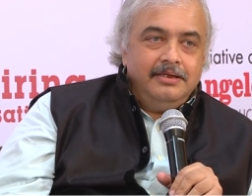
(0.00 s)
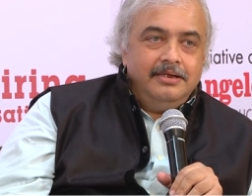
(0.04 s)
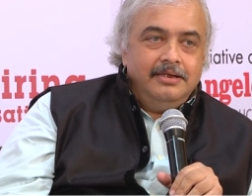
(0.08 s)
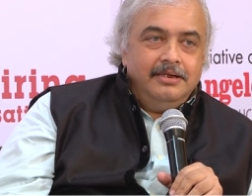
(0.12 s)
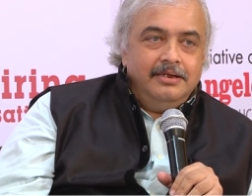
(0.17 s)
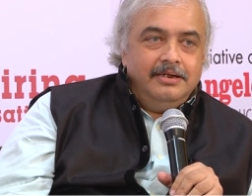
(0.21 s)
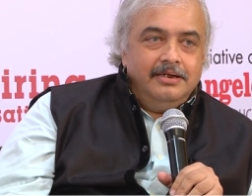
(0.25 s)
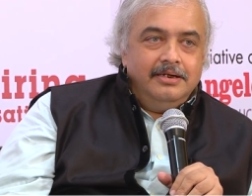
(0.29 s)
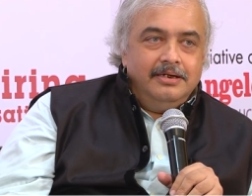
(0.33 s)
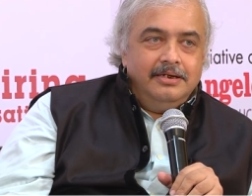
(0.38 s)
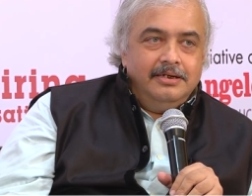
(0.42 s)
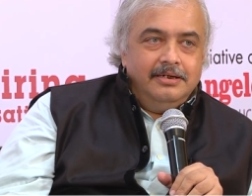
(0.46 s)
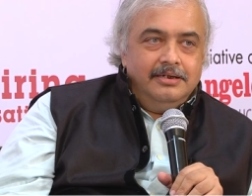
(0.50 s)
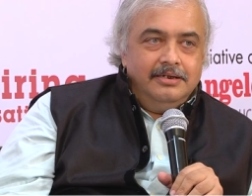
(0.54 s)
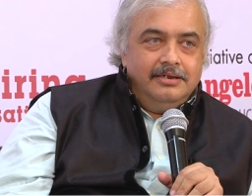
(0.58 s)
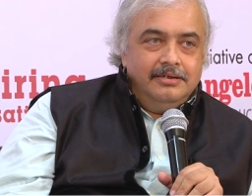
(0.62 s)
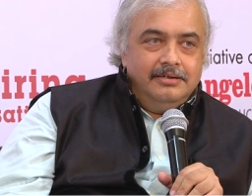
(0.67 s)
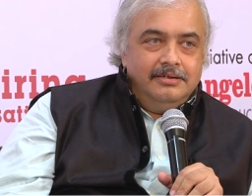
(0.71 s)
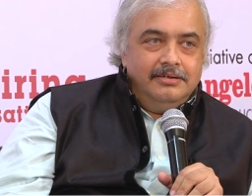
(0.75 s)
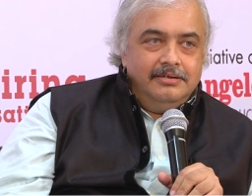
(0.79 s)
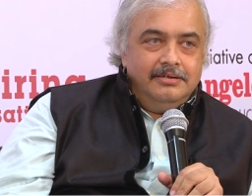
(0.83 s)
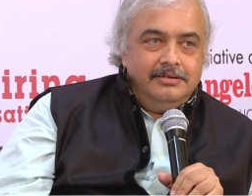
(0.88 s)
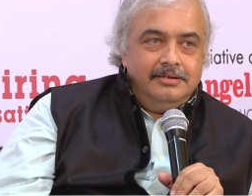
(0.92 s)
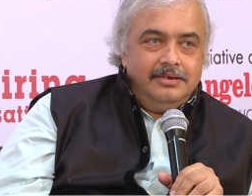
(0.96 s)

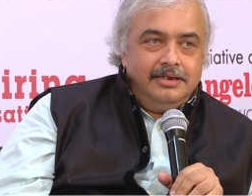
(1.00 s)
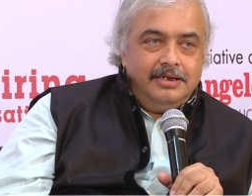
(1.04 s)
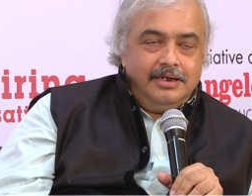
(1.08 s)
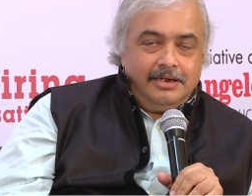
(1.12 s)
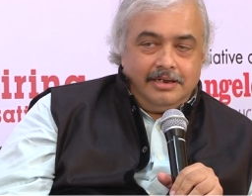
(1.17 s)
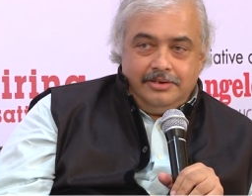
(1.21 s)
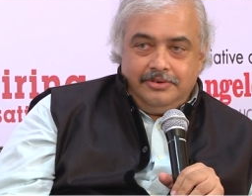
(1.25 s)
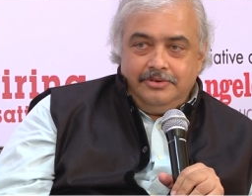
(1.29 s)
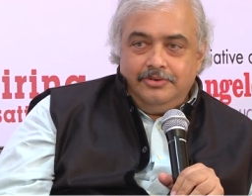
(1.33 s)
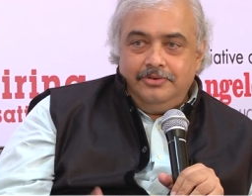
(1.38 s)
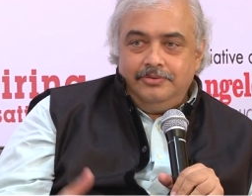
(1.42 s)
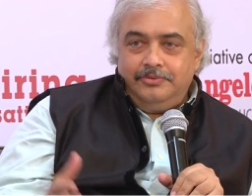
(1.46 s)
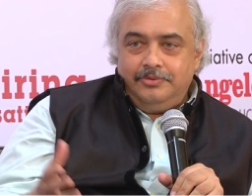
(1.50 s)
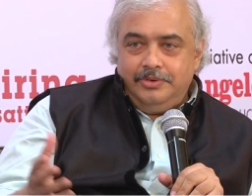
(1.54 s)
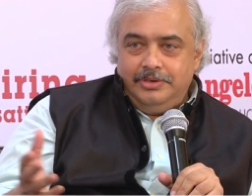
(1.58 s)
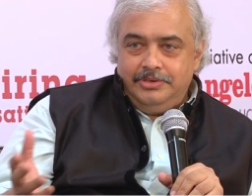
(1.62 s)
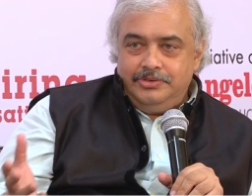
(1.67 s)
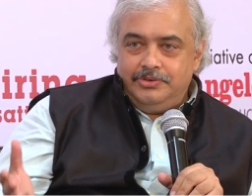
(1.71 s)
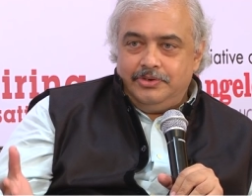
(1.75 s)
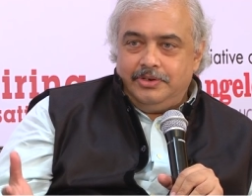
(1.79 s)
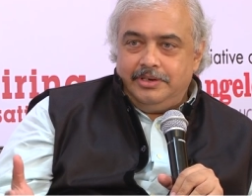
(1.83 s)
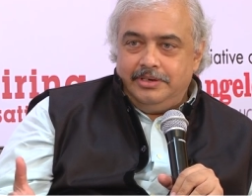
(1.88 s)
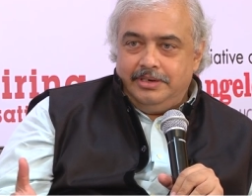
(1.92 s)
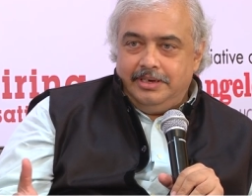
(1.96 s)
Uh, and I continue to
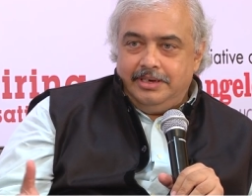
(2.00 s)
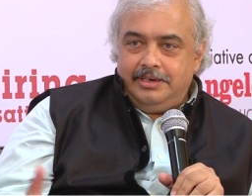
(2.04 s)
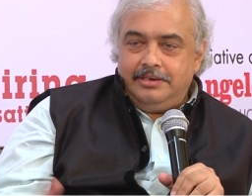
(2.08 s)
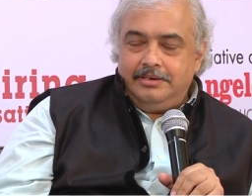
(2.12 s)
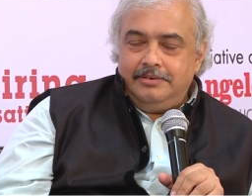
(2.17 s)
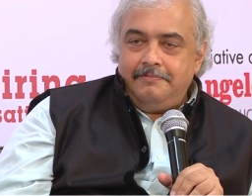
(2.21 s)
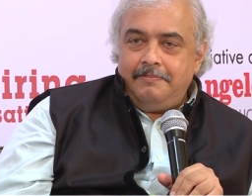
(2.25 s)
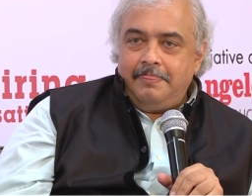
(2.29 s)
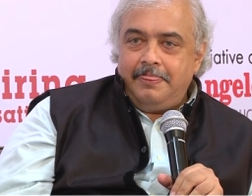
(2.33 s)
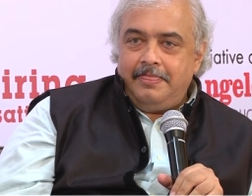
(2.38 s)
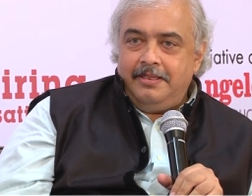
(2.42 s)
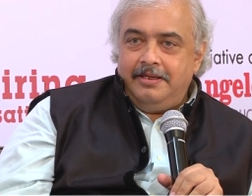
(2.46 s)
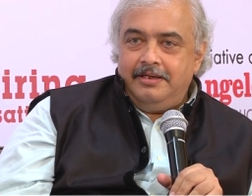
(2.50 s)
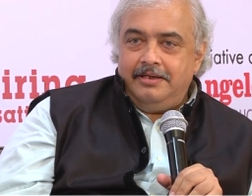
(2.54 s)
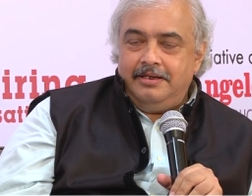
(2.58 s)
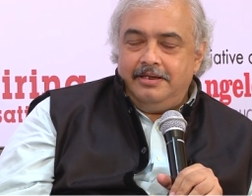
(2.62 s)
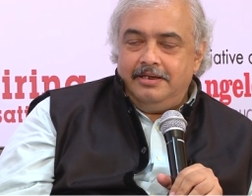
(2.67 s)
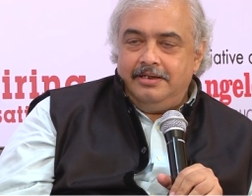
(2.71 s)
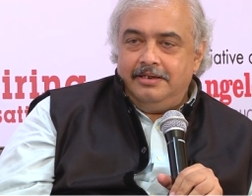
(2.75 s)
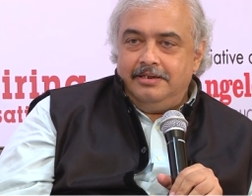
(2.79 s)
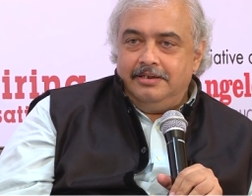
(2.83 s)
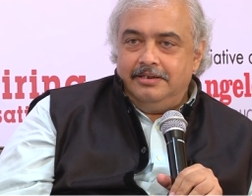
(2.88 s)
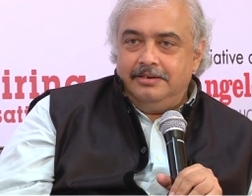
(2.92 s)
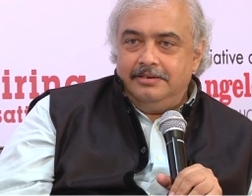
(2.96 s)
enjoy that.
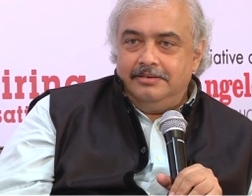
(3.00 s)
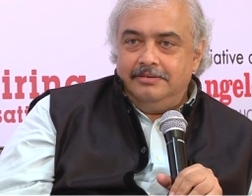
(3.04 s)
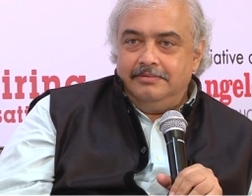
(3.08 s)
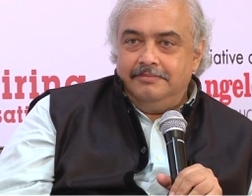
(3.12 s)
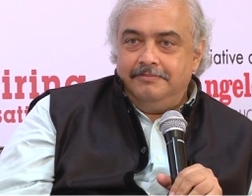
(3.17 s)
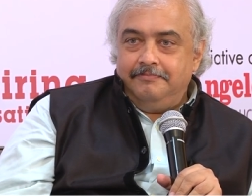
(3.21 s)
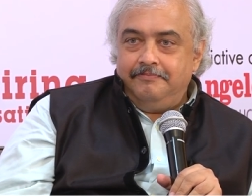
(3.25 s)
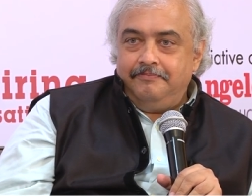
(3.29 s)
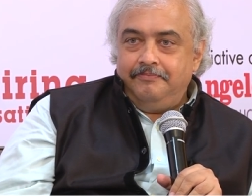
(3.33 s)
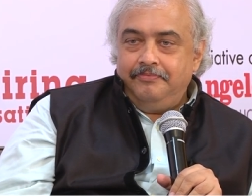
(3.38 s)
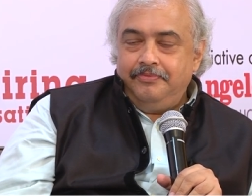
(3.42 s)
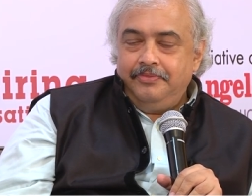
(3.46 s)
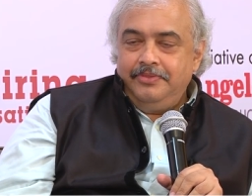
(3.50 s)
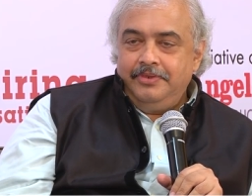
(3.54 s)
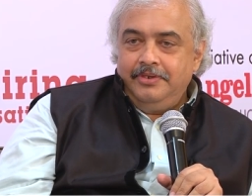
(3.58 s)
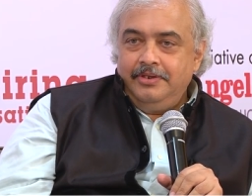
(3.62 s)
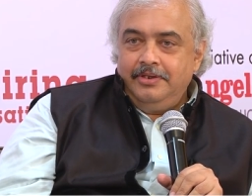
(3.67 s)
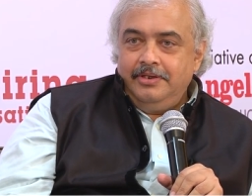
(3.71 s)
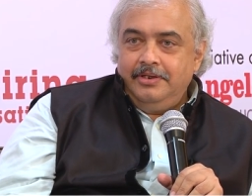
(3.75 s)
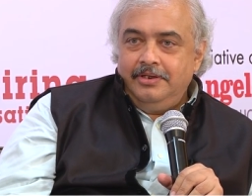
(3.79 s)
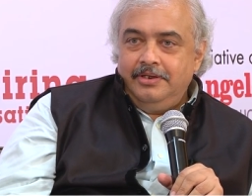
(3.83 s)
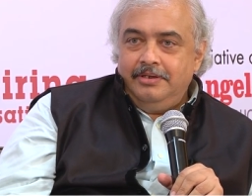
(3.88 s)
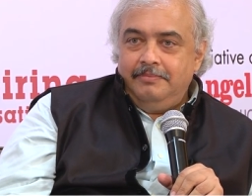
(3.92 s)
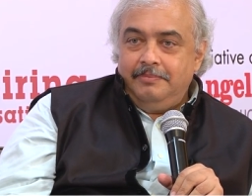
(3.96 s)
Um,
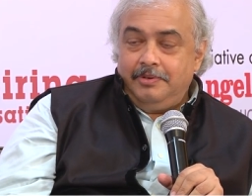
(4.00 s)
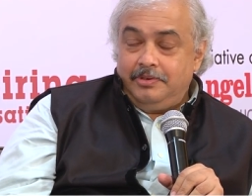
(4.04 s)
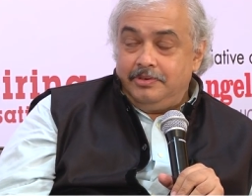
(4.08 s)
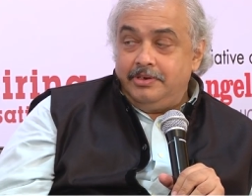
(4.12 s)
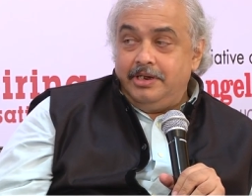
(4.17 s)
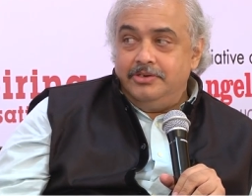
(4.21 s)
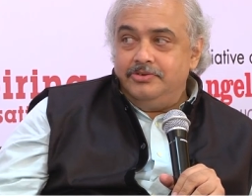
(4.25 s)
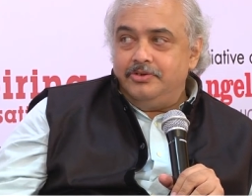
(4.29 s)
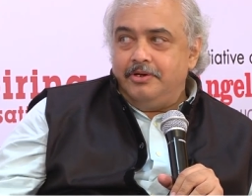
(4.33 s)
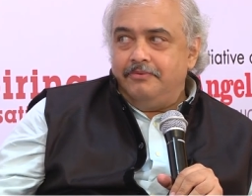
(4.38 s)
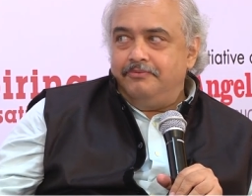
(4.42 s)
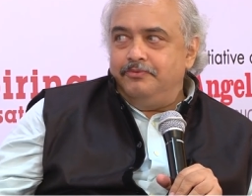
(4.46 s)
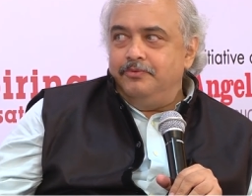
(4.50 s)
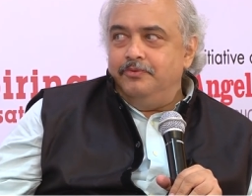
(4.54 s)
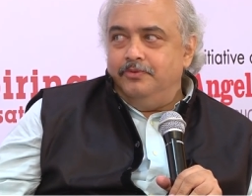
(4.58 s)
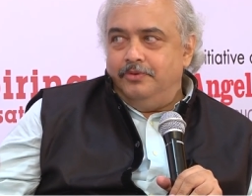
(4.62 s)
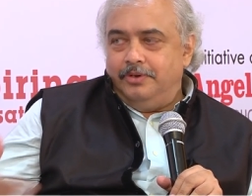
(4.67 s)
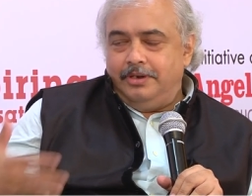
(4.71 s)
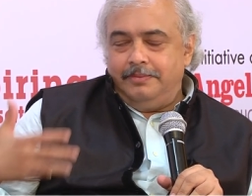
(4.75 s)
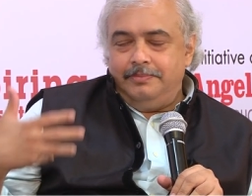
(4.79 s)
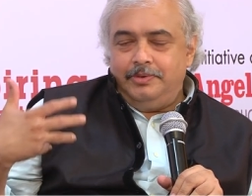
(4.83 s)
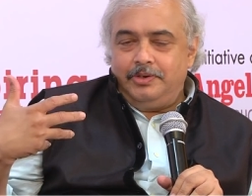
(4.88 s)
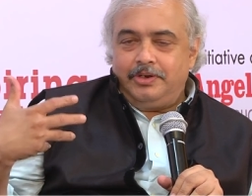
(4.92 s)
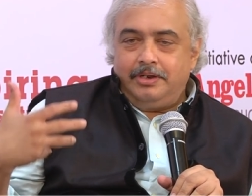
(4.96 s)
because I enjoy food,
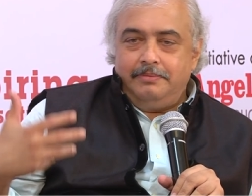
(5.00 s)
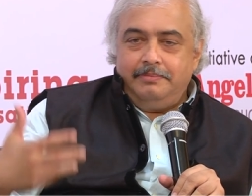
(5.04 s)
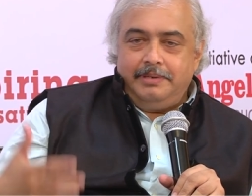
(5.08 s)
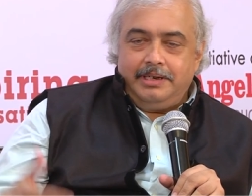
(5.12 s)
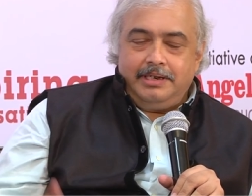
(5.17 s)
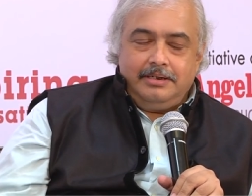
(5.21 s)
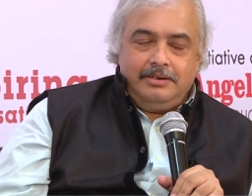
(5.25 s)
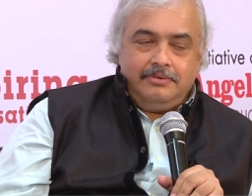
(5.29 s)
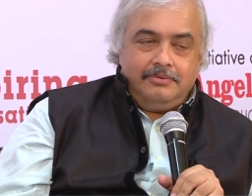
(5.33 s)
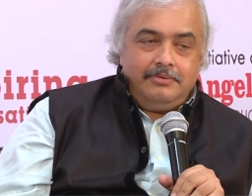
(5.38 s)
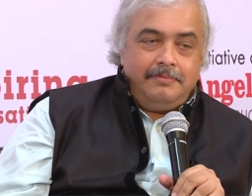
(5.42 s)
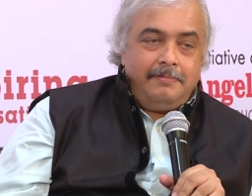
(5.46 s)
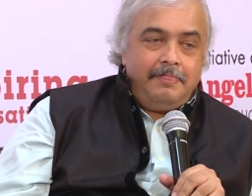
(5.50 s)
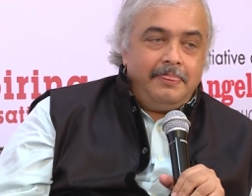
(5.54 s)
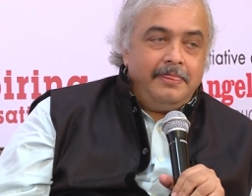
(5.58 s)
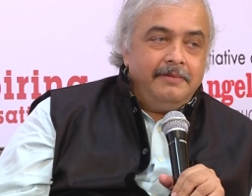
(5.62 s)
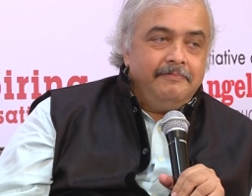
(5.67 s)
I mean, you can make it out.